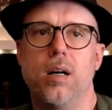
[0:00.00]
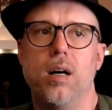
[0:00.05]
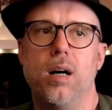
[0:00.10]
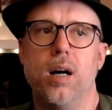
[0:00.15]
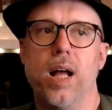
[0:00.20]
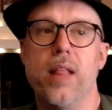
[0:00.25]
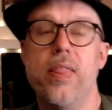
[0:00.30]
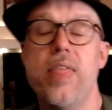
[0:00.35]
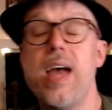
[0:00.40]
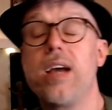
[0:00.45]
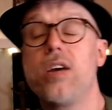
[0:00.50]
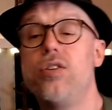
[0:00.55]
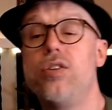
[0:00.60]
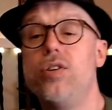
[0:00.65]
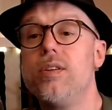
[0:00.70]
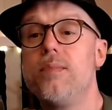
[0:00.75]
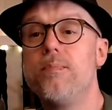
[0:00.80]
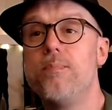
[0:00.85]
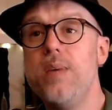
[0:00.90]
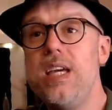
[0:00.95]
And that
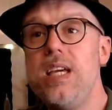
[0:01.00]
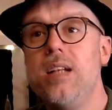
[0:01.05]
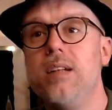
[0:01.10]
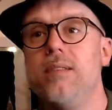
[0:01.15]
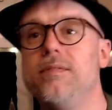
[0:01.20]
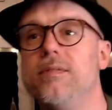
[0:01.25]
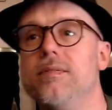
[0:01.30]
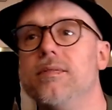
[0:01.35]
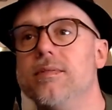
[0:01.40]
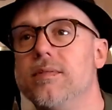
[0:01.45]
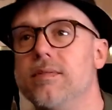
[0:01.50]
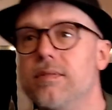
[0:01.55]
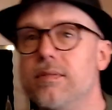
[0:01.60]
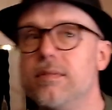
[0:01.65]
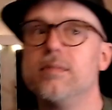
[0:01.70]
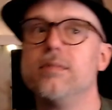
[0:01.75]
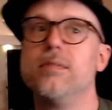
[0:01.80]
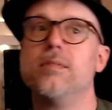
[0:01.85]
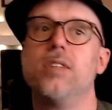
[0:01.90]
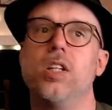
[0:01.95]
could mean
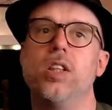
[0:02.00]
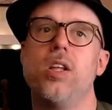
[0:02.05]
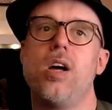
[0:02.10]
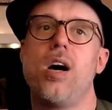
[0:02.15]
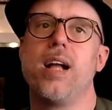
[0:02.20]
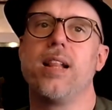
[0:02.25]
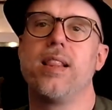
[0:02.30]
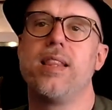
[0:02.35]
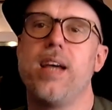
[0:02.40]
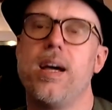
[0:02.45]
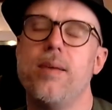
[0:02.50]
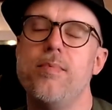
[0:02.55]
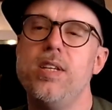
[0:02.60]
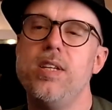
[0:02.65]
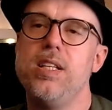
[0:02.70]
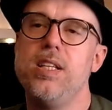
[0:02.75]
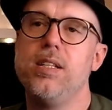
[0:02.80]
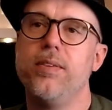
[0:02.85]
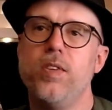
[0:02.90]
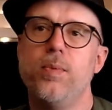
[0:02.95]
a lot. I
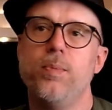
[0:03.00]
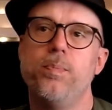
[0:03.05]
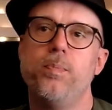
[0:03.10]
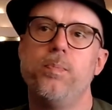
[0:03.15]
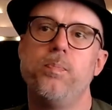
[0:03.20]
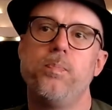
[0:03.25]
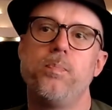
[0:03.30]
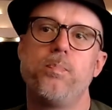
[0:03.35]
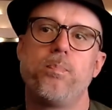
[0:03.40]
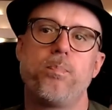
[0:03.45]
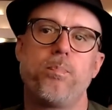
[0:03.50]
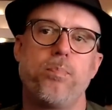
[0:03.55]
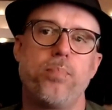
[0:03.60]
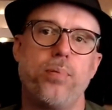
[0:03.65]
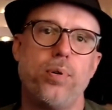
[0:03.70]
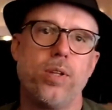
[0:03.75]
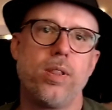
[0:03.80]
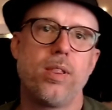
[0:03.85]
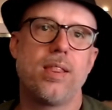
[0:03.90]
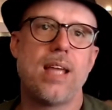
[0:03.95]
mean, if you
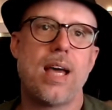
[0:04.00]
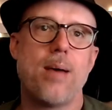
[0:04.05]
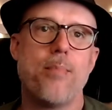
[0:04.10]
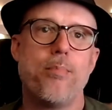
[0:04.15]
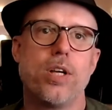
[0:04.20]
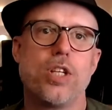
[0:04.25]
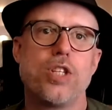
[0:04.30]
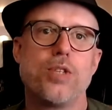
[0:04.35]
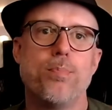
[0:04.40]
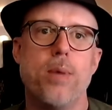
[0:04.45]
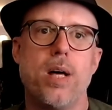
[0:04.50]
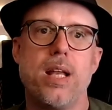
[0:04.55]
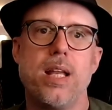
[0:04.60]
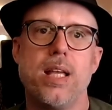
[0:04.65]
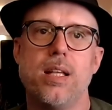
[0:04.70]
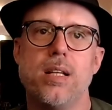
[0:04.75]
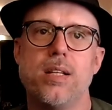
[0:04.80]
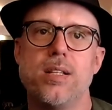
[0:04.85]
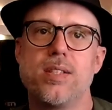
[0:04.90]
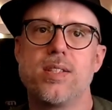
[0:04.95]
put that much
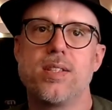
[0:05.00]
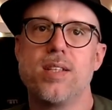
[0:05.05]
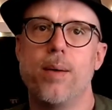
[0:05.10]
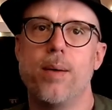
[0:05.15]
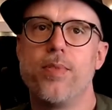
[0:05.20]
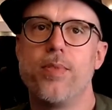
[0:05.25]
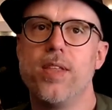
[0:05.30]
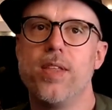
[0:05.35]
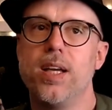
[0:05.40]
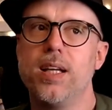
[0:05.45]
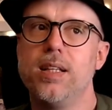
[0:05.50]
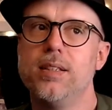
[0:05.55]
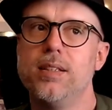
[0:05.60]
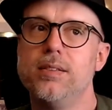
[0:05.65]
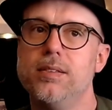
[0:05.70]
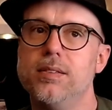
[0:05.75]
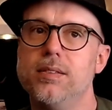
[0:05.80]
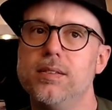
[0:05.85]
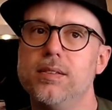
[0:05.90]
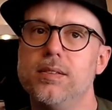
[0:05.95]
money into
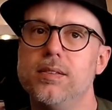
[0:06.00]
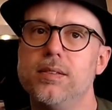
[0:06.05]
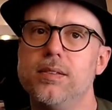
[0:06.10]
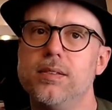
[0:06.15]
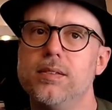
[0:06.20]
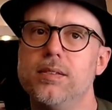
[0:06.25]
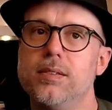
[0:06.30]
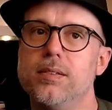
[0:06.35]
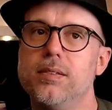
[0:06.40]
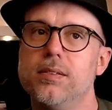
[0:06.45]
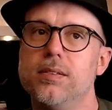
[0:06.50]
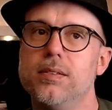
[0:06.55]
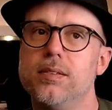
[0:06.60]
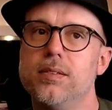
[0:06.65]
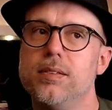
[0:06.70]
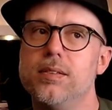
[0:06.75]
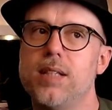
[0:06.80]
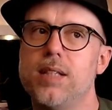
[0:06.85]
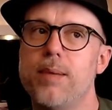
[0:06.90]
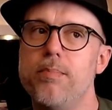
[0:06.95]
something,
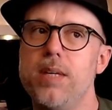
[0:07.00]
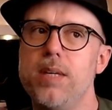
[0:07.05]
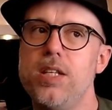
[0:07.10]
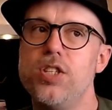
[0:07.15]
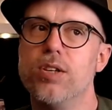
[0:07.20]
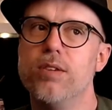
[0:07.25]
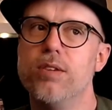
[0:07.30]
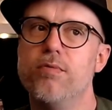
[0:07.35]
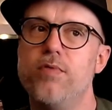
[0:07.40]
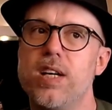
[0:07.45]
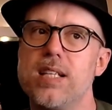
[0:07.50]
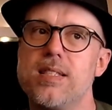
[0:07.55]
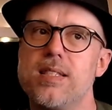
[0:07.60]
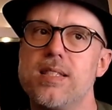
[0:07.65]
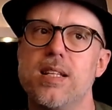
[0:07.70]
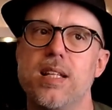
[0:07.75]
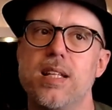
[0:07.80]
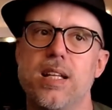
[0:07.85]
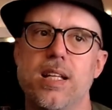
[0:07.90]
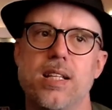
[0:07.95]
that means you're
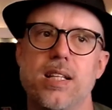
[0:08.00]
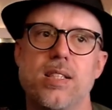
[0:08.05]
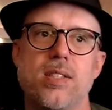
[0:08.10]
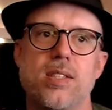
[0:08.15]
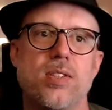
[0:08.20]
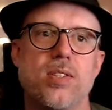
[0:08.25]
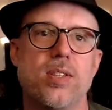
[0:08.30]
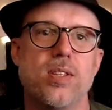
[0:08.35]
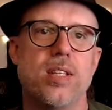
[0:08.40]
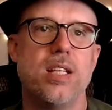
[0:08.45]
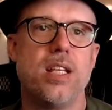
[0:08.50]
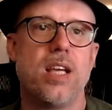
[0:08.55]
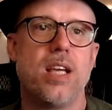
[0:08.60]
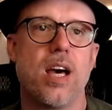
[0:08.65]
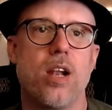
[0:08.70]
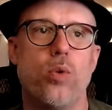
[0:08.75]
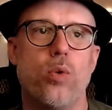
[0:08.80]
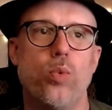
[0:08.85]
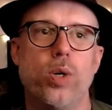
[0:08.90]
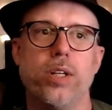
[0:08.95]
invested in it. So then you got
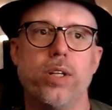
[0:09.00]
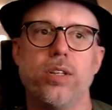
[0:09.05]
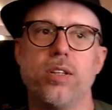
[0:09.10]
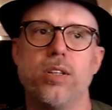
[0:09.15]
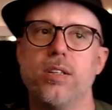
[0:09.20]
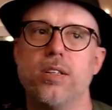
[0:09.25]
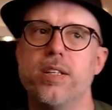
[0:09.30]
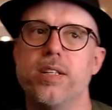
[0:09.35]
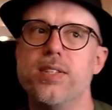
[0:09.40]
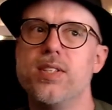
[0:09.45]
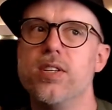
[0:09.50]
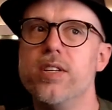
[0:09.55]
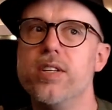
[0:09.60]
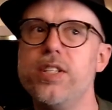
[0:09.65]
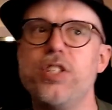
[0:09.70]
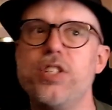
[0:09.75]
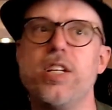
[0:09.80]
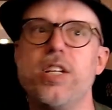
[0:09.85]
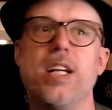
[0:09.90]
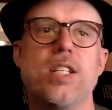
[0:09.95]
to wonder, is there any
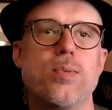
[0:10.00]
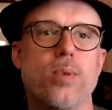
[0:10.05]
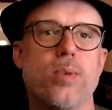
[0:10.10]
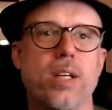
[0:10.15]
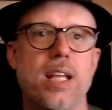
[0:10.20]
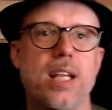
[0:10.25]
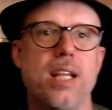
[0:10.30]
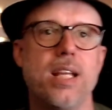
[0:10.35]
chance we're getting